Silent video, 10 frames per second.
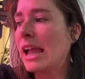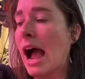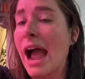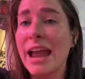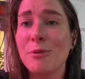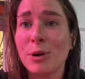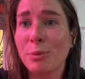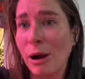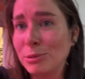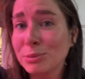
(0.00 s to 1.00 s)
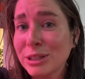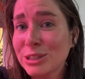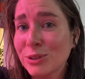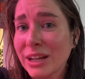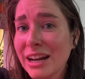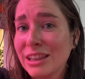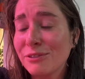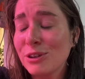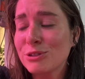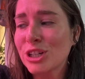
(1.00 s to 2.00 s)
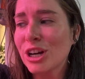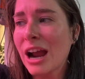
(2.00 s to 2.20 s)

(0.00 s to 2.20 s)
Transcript: I will probably do it again in the future.